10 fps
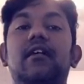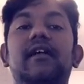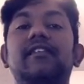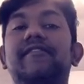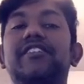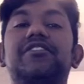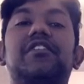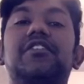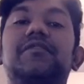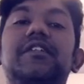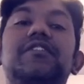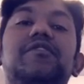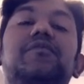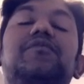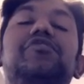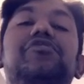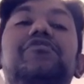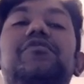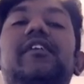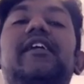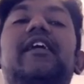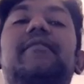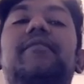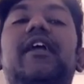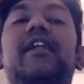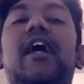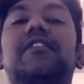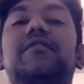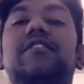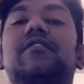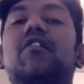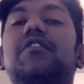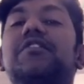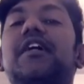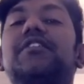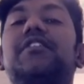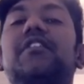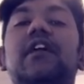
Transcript: In the Western countries, you usually get paid either as a contractor